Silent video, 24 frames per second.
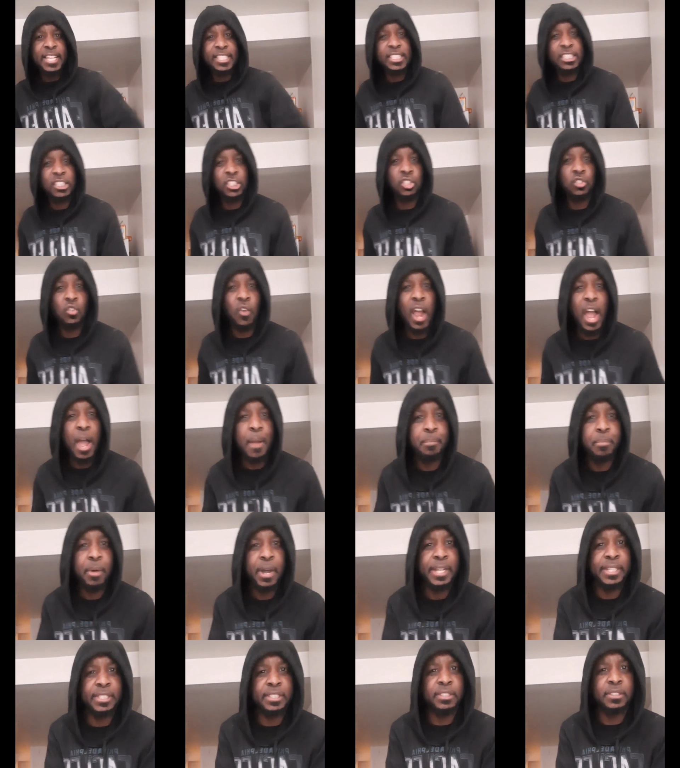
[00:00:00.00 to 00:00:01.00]
hit subscribe
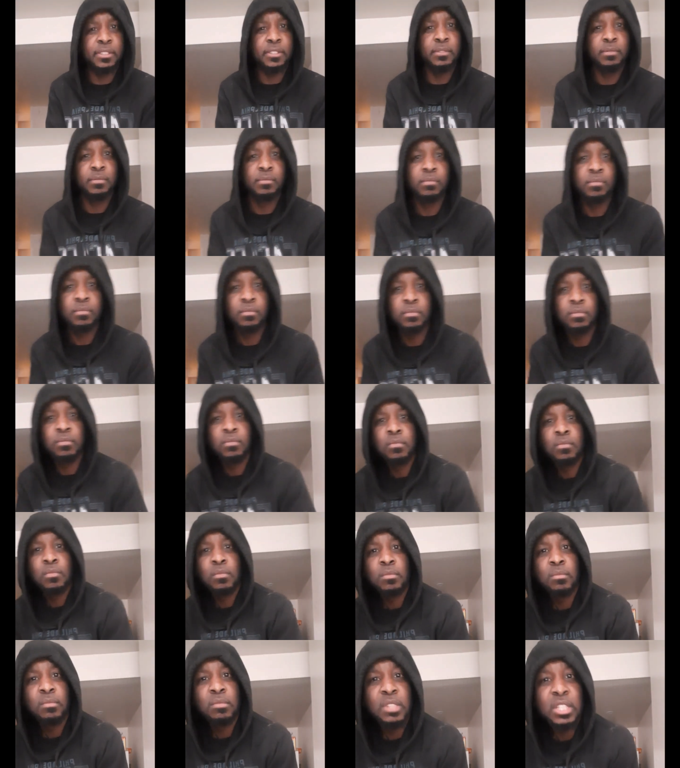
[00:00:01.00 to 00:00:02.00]
button.
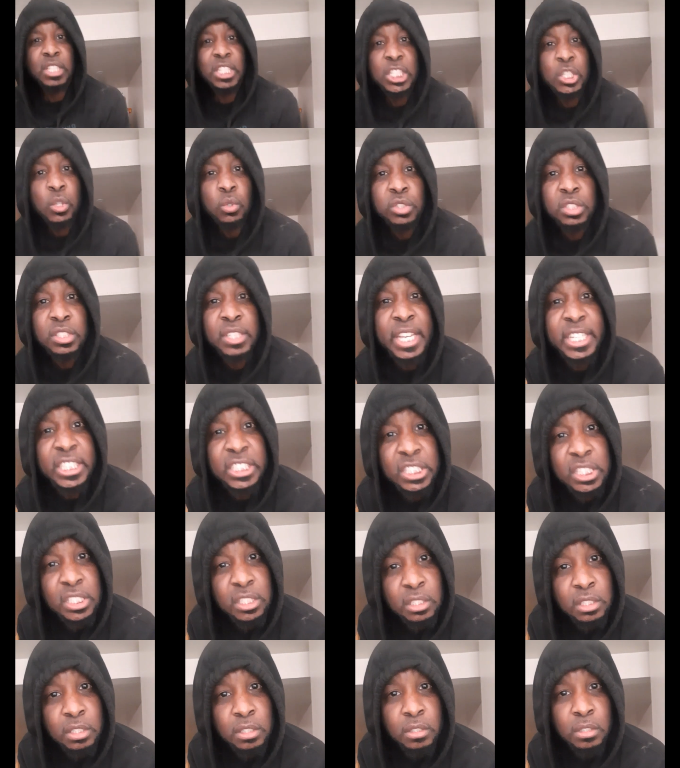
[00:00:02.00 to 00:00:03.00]
Eagles
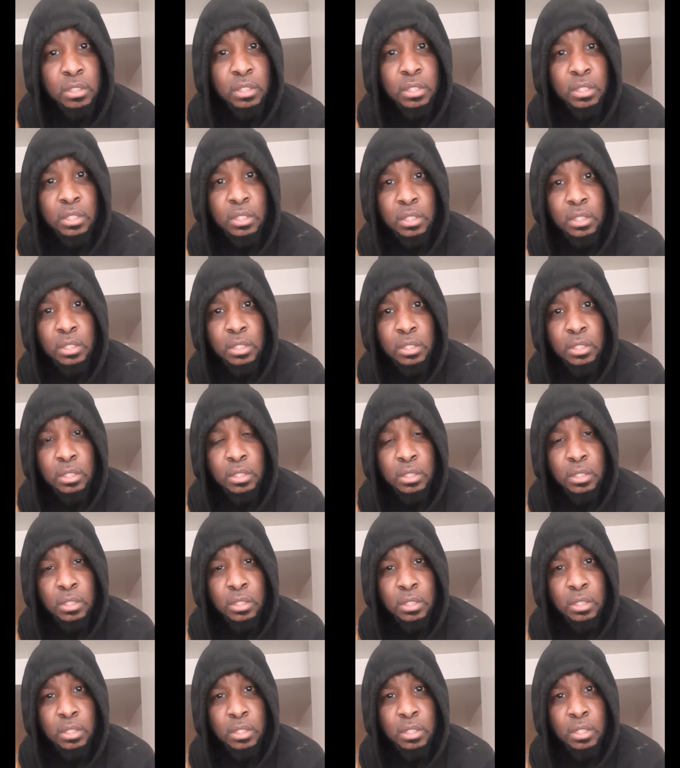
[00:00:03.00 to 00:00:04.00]
Nation,
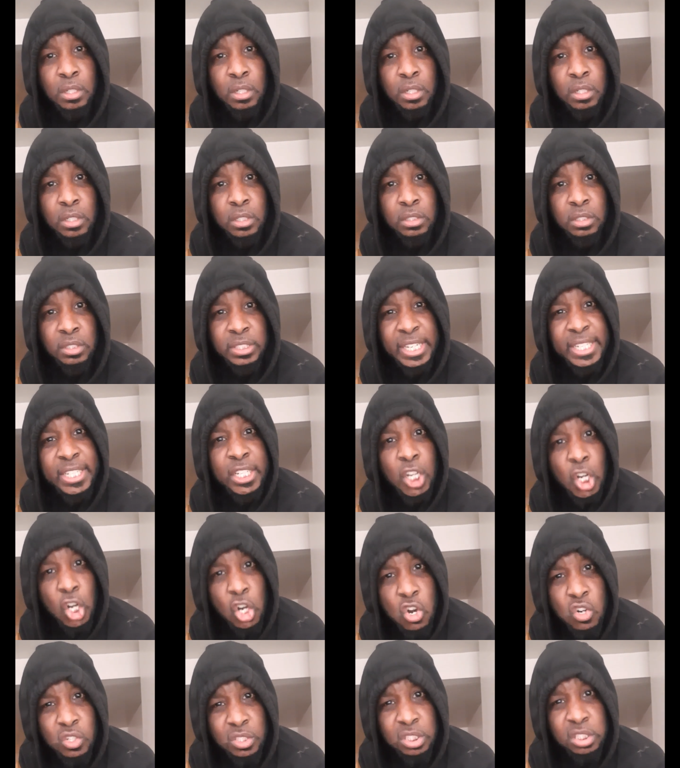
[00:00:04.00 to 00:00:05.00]
Jalen
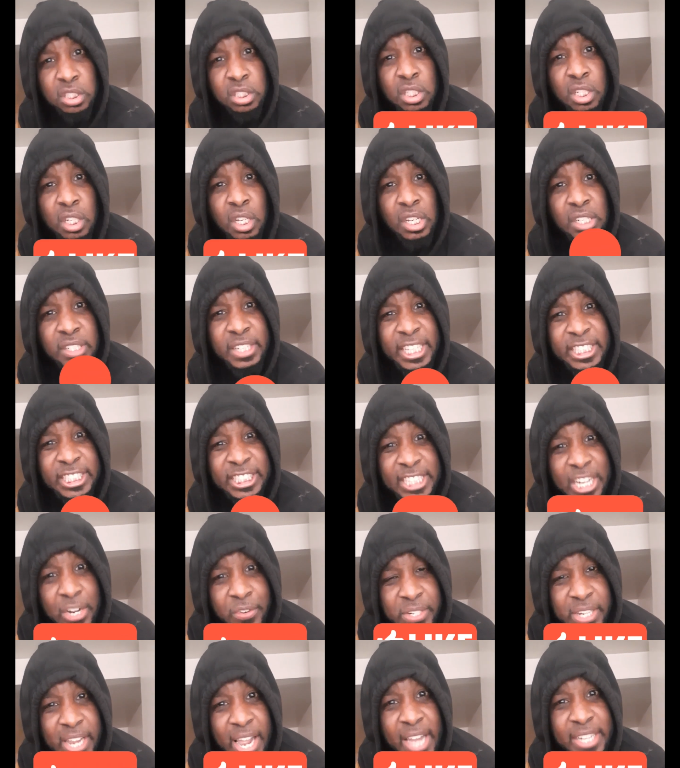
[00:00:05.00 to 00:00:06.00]
Hurts, Nick
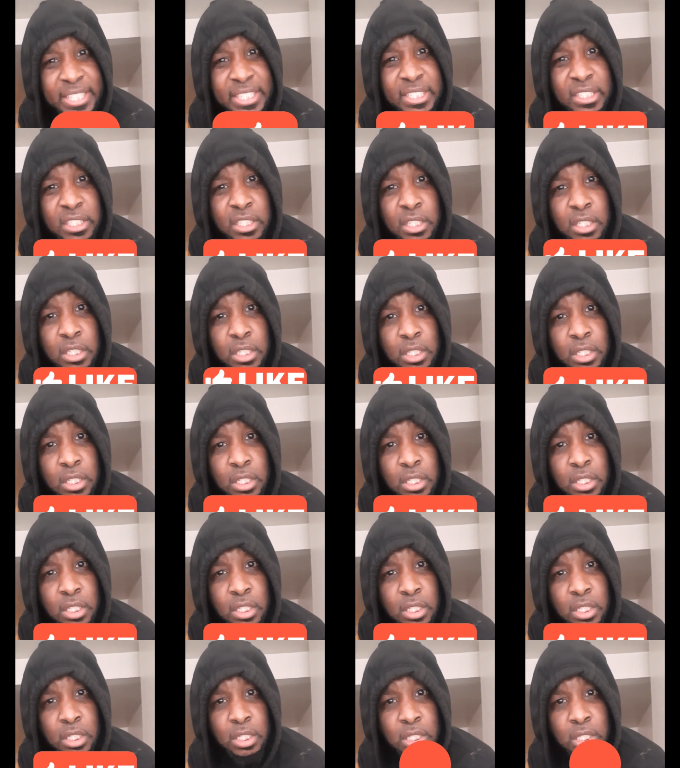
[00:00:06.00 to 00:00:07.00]
Sirianni,
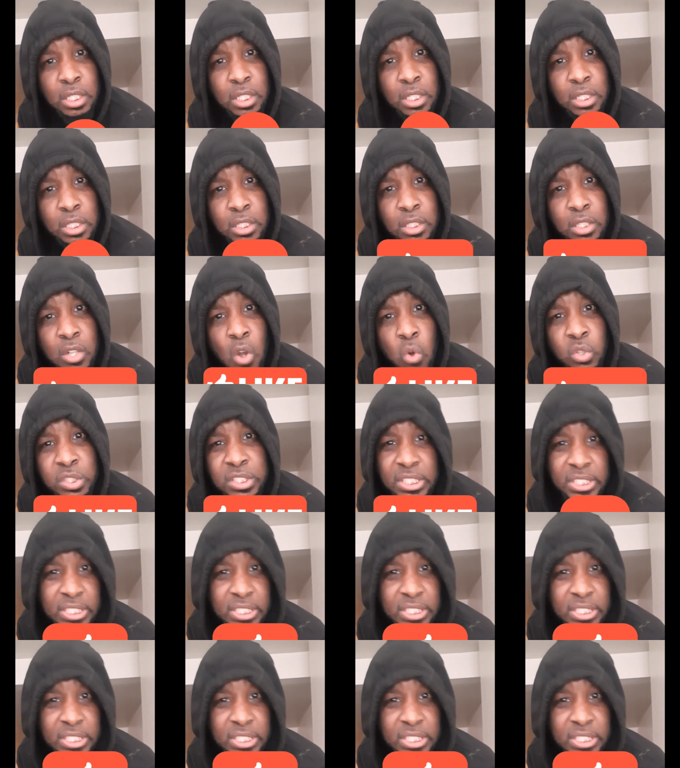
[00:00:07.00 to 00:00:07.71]
Coach